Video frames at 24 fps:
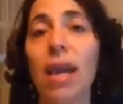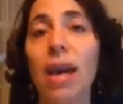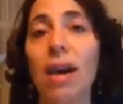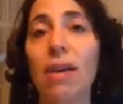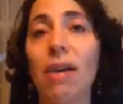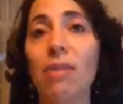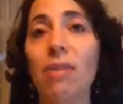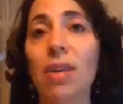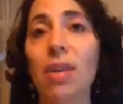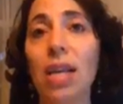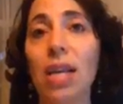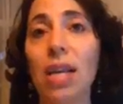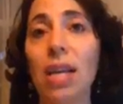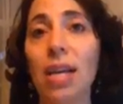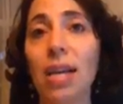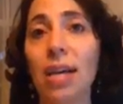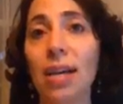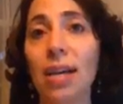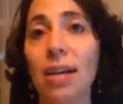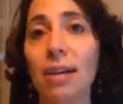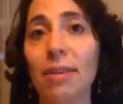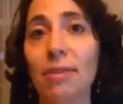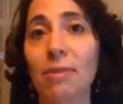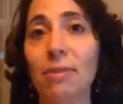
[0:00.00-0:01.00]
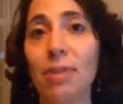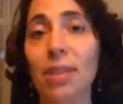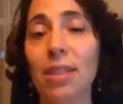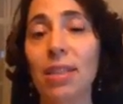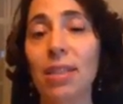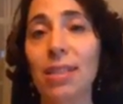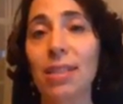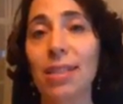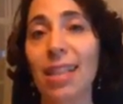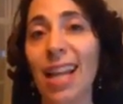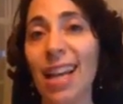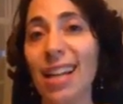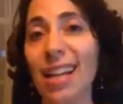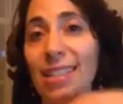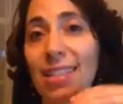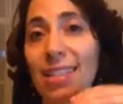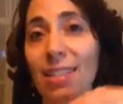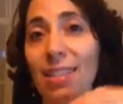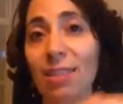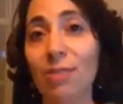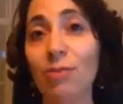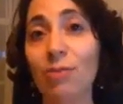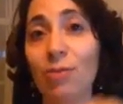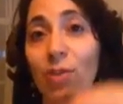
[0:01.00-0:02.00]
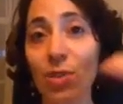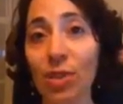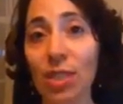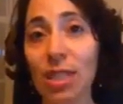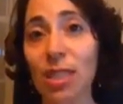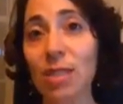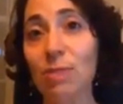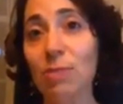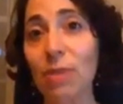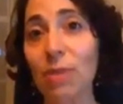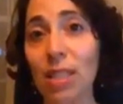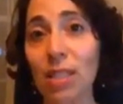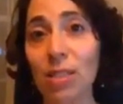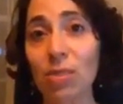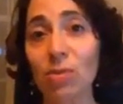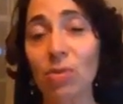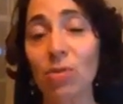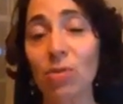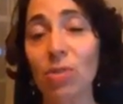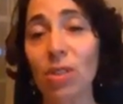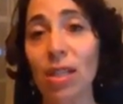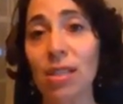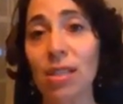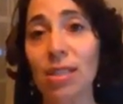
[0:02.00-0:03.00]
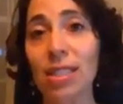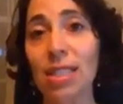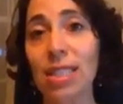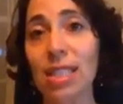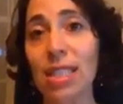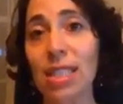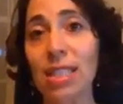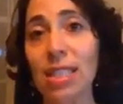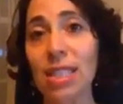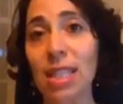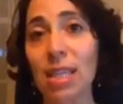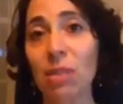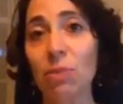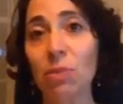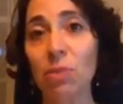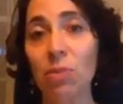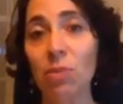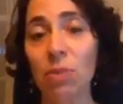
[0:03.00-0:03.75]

We have the first 6 months of 2016,